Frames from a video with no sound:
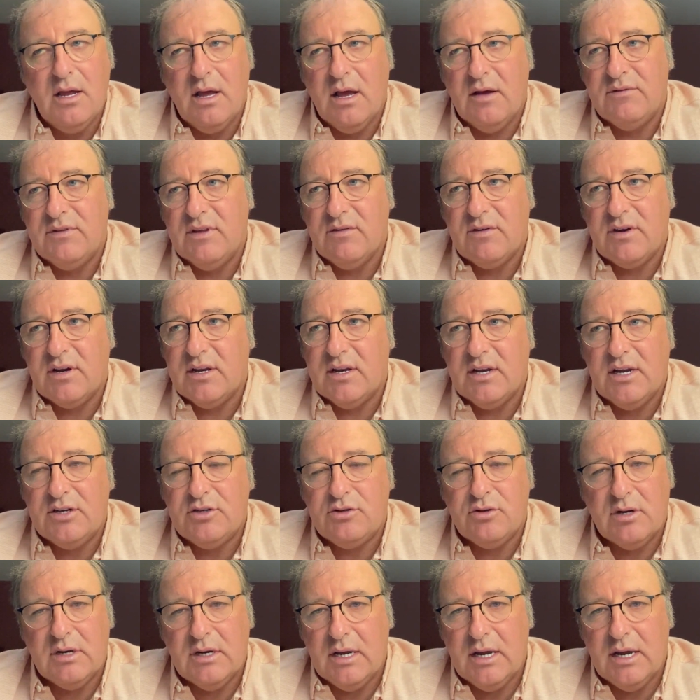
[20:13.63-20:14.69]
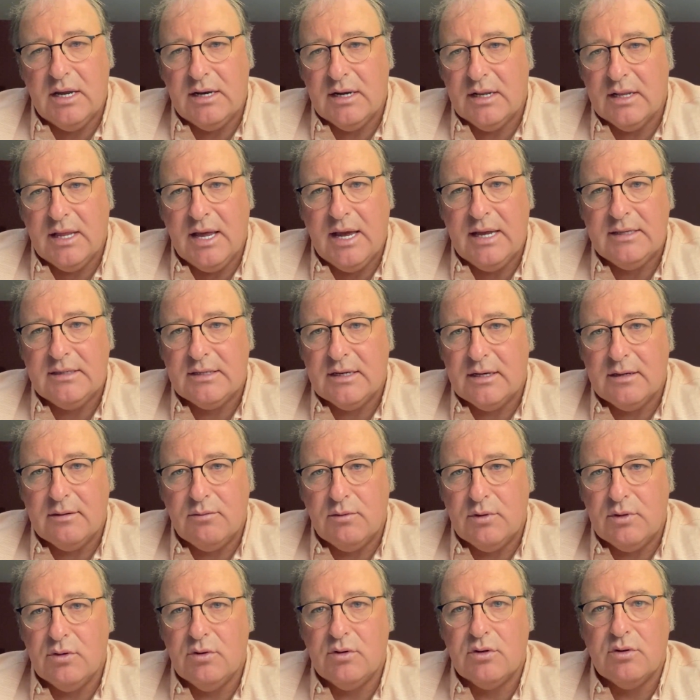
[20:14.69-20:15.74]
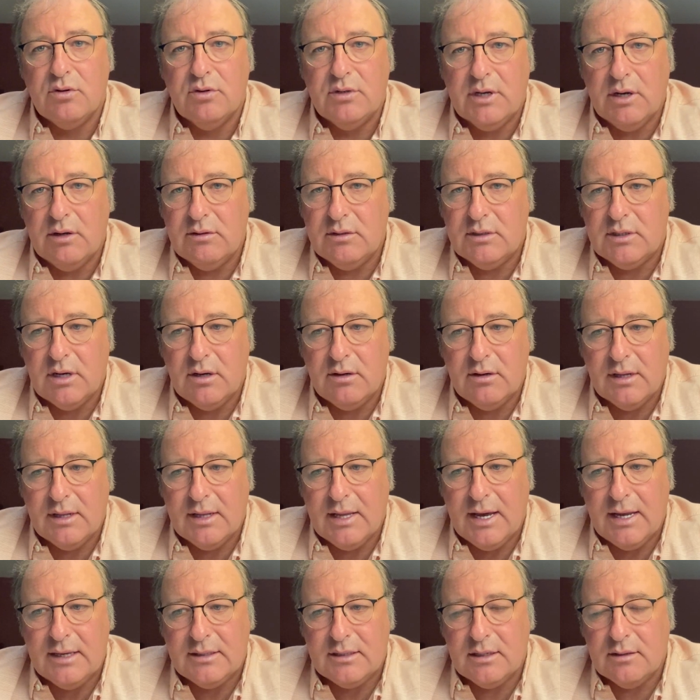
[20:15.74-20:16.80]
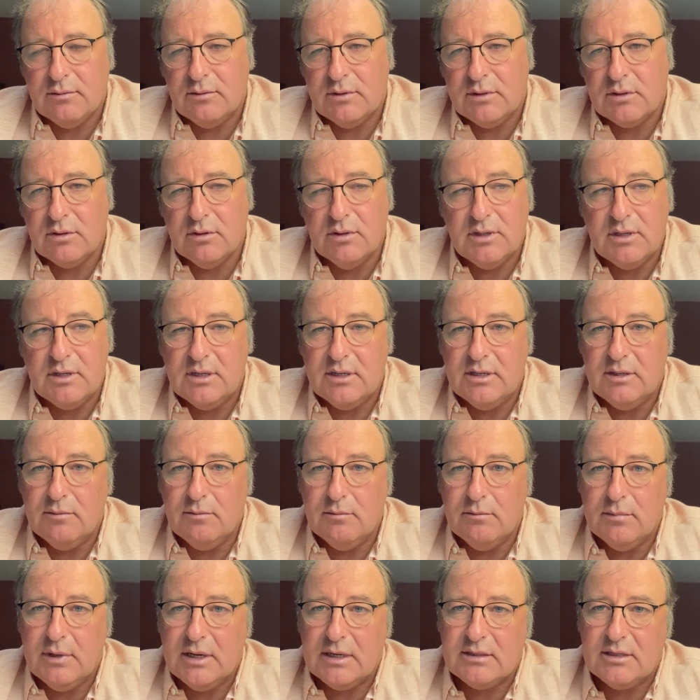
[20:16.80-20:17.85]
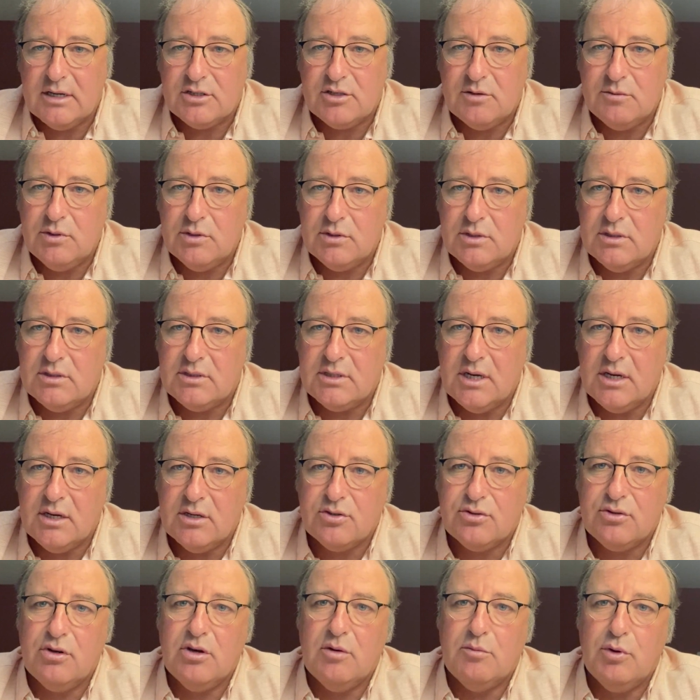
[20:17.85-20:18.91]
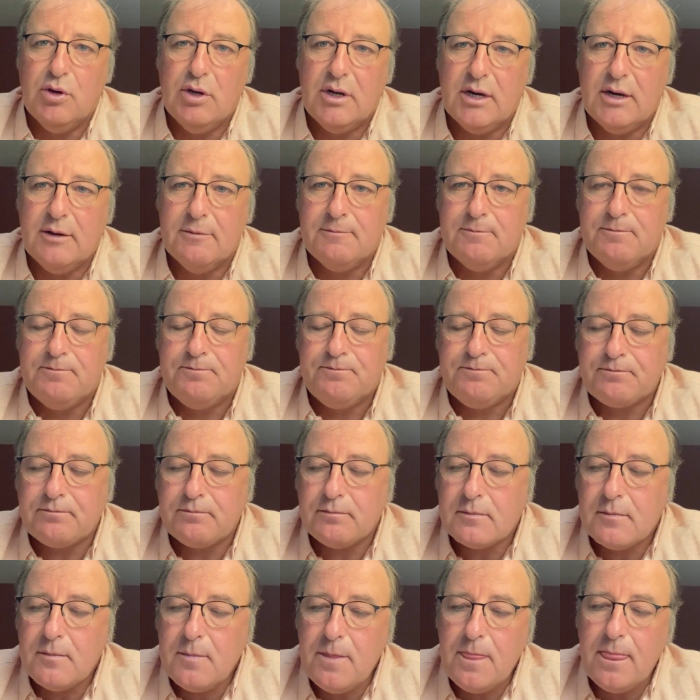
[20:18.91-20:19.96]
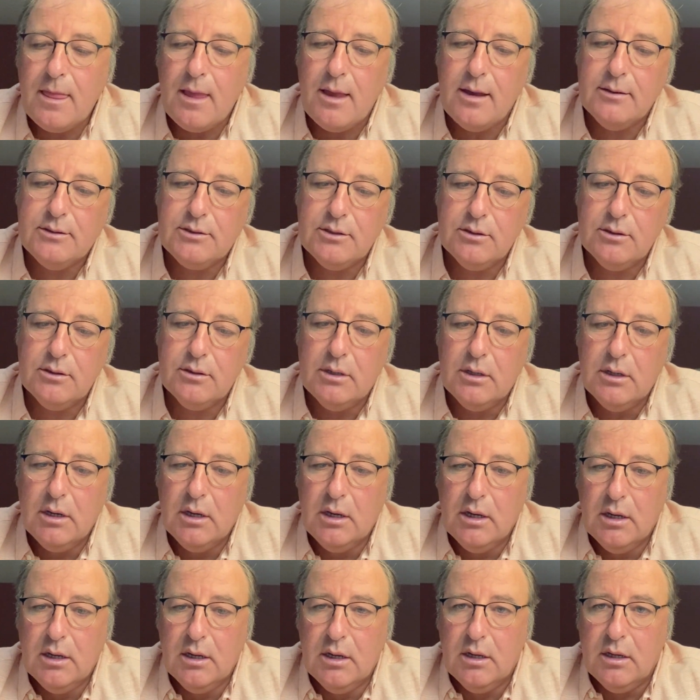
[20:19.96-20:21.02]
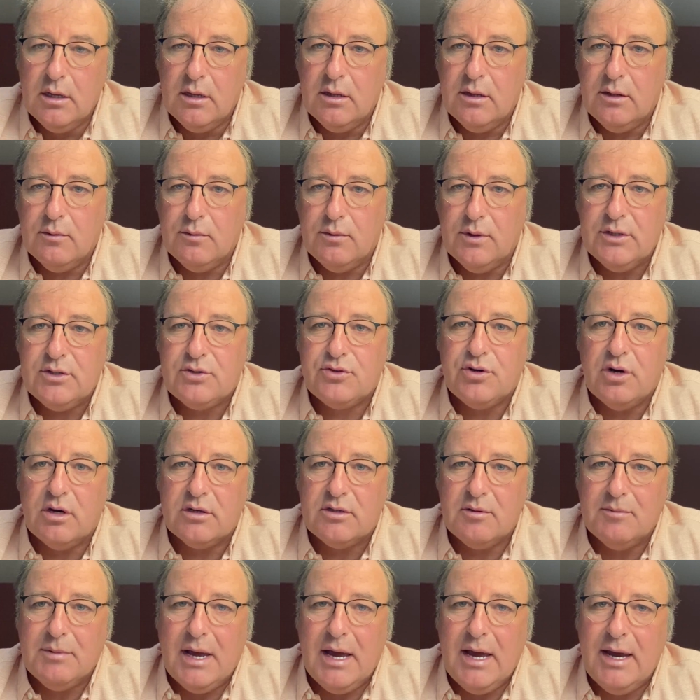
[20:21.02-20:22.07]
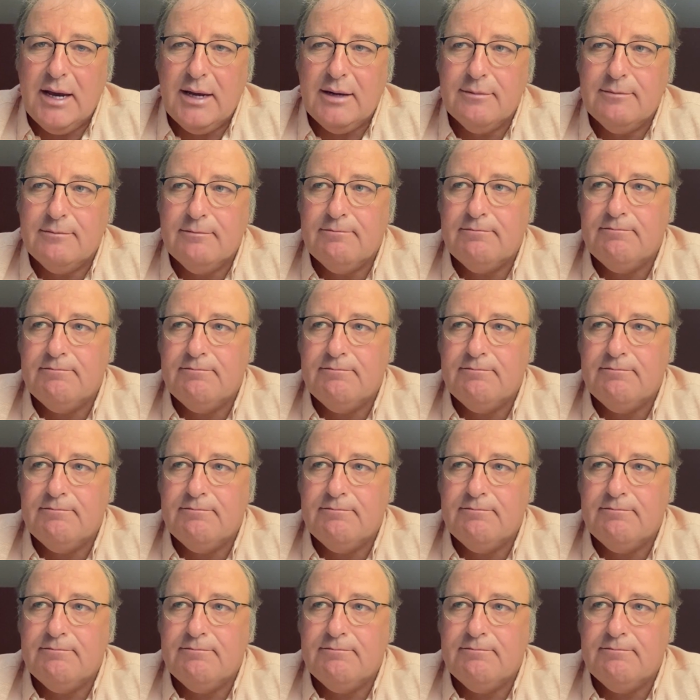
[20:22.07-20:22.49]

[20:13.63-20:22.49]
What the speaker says: I've never had an issue in Atlanta. We don't go downtown Atlanta, we go to the big distribution centres round about it. So which truck to buy,